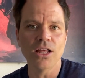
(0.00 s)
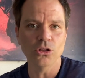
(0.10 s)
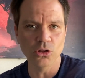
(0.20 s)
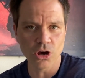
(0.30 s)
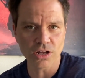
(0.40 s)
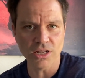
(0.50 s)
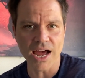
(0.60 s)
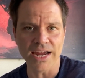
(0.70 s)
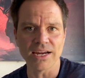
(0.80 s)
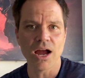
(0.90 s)
look
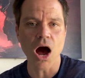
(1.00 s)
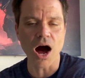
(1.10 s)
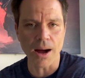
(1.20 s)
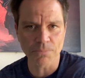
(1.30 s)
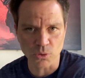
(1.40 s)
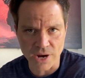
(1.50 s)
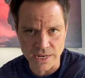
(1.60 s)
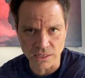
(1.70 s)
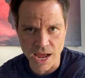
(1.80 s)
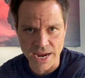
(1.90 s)
like, operate
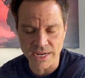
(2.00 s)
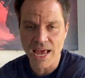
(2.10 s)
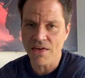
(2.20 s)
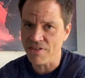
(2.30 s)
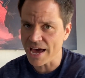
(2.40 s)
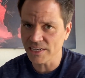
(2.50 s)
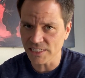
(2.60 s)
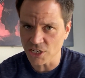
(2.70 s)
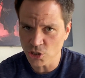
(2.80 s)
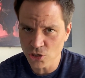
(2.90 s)
like? That is a
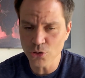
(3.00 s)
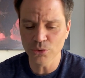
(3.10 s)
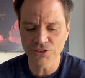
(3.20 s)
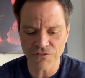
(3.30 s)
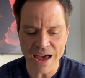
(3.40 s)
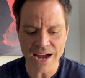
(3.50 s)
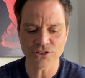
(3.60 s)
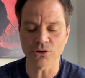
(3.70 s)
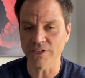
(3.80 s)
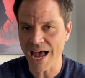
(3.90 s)
huge
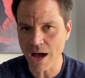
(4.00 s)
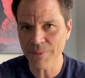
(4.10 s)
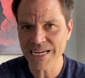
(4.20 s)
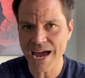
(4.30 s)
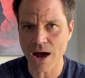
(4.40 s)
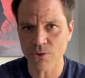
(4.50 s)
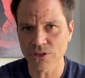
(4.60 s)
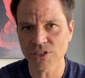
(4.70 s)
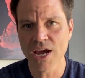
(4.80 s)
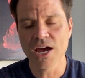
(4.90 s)
factor on how many
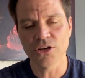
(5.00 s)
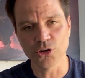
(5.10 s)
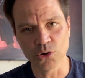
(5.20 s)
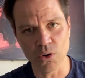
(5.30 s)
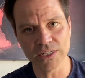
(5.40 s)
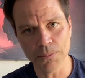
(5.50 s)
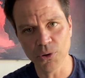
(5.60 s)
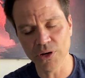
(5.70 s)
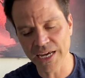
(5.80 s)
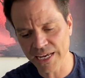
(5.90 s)
hours you're going to
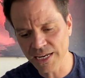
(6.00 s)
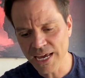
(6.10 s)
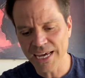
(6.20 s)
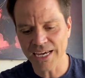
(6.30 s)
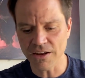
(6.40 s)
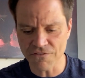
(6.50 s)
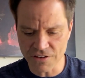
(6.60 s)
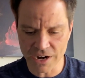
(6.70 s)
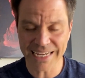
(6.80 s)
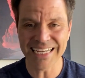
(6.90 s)
put in a
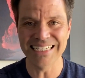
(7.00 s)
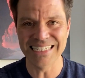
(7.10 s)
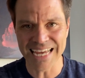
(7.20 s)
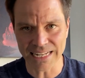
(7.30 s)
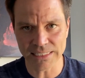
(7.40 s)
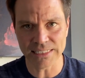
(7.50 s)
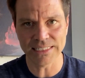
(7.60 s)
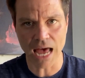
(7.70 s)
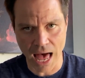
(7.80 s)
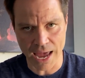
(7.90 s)
very condensed
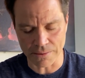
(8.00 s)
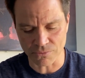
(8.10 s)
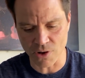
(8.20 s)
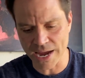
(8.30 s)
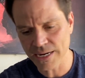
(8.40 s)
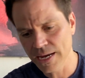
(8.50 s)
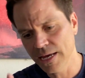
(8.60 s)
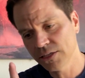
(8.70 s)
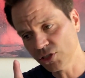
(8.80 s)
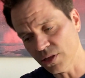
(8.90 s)
time, right?
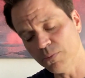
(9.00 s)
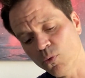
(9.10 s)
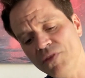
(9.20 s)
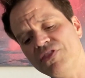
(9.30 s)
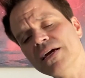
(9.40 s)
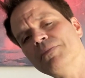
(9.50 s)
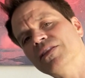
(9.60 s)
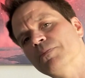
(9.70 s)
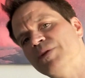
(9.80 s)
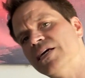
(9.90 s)
So the one thing about
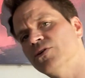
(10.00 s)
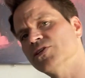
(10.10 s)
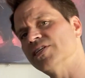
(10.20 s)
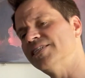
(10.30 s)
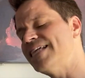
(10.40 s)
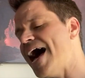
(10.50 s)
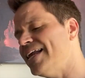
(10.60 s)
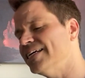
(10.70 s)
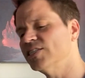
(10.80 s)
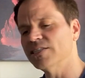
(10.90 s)
the Beatles is that
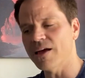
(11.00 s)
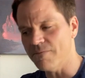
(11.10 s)
is